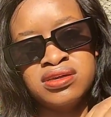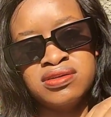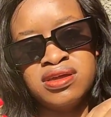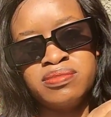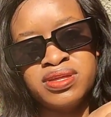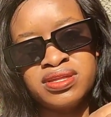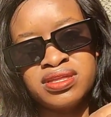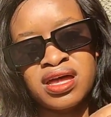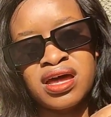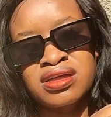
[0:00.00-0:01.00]
the
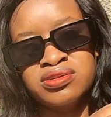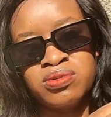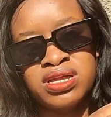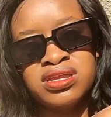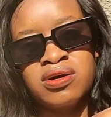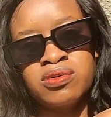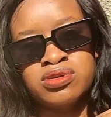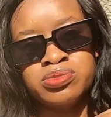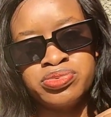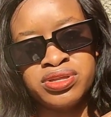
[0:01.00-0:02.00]
remitter, the one that
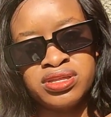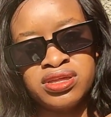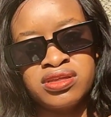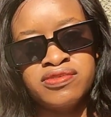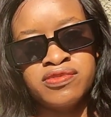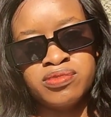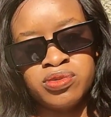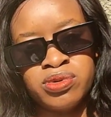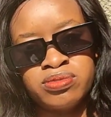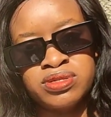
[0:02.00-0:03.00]
was printed from
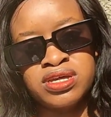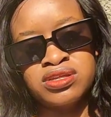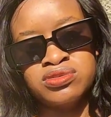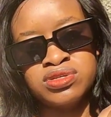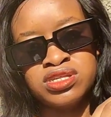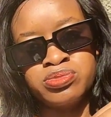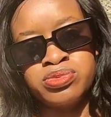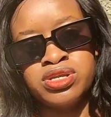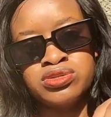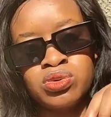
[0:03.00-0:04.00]
the website. You
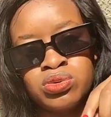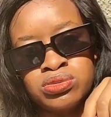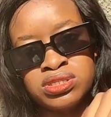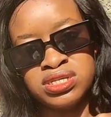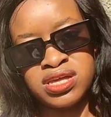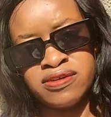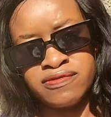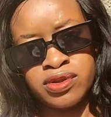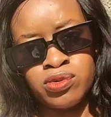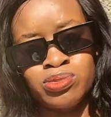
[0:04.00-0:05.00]
staple it on the
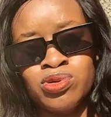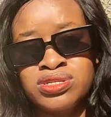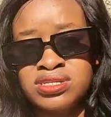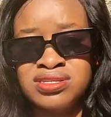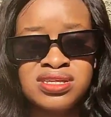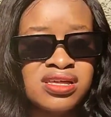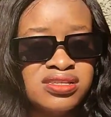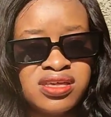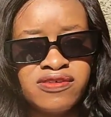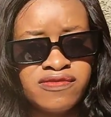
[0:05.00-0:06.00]
envelope, not inside
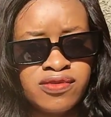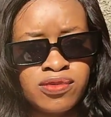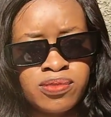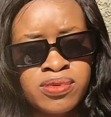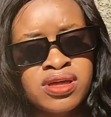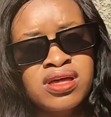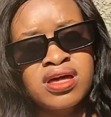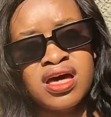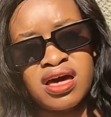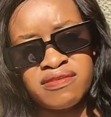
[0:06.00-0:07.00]
the envelope.
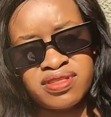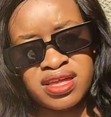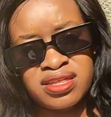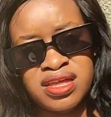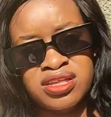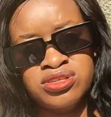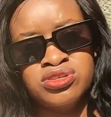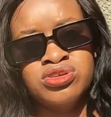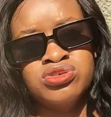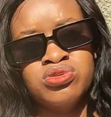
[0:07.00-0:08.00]
After that,
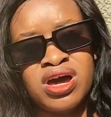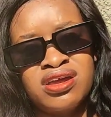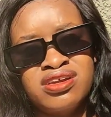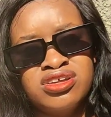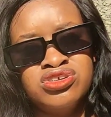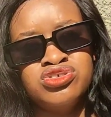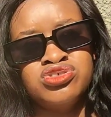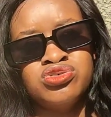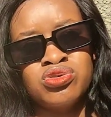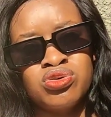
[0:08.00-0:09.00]
you
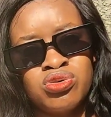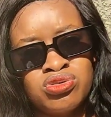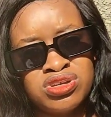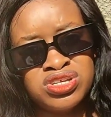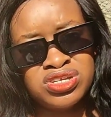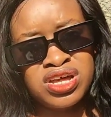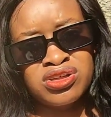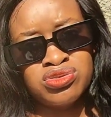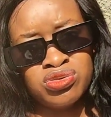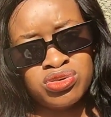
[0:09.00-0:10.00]
arrange your
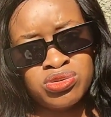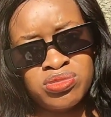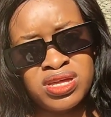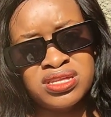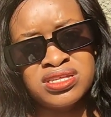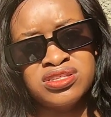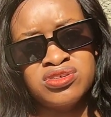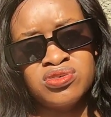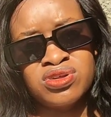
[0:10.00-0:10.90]
original documents in the